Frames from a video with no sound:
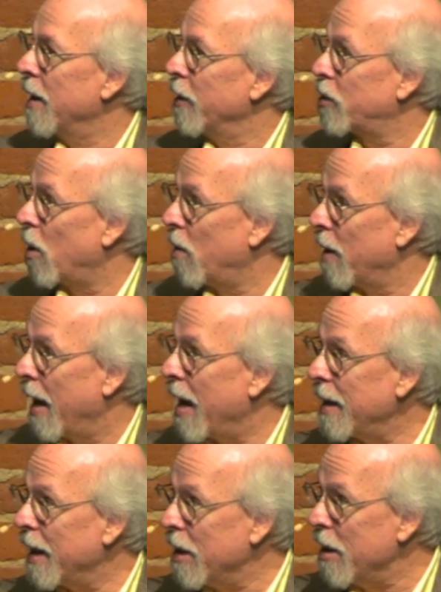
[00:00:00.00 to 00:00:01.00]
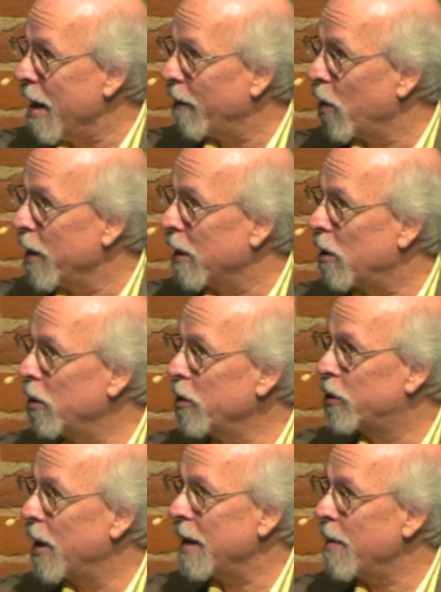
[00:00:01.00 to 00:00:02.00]
So, and it never
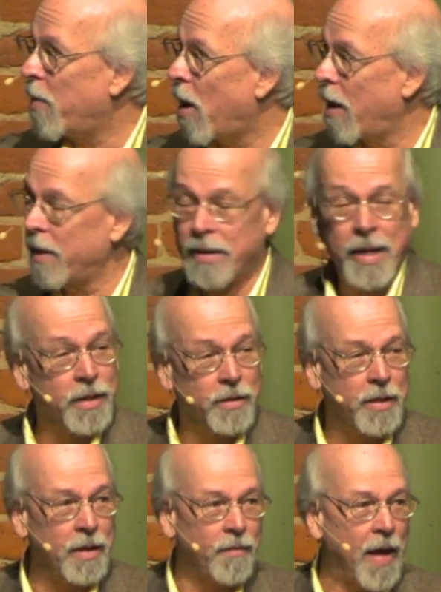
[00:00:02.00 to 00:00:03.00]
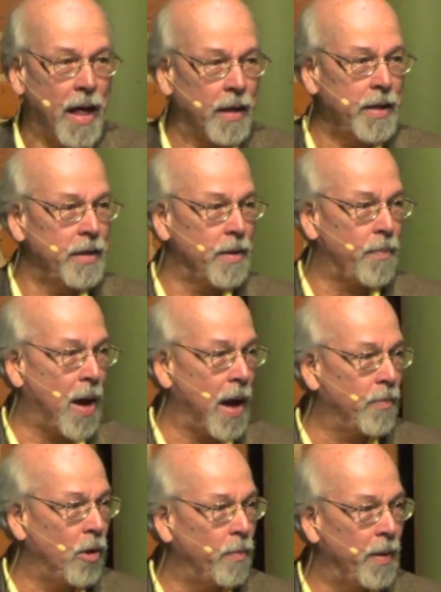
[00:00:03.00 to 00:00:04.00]
includes any part of the Dead Sea Valley in the
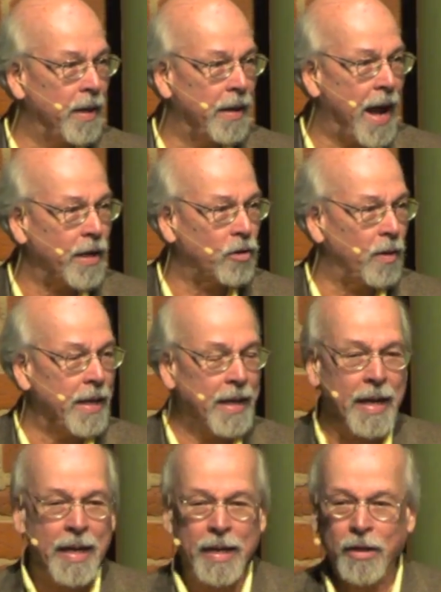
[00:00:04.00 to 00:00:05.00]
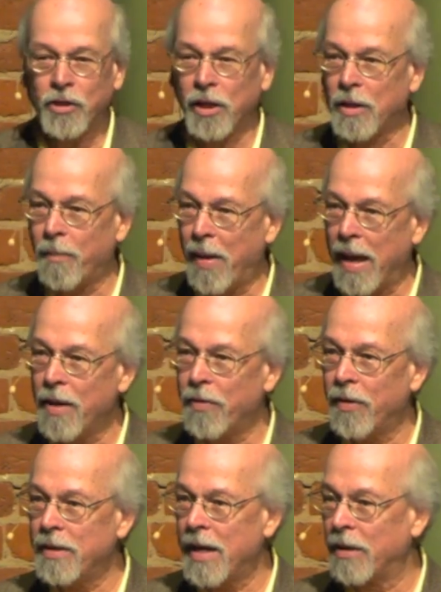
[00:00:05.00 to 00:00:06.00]
Bible, but it actually ends at the Bay of
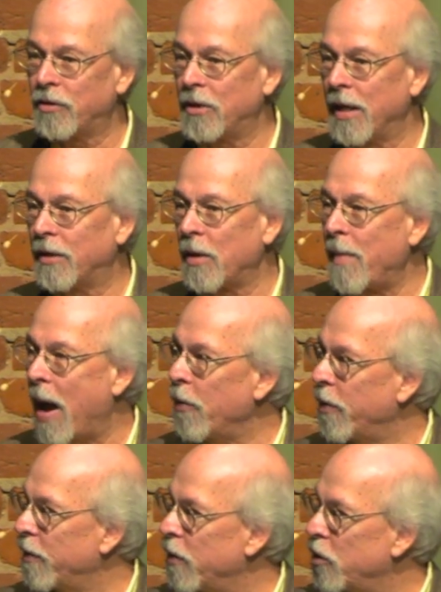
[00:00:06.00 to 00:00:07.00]
the Dead Sea, at the mouth of the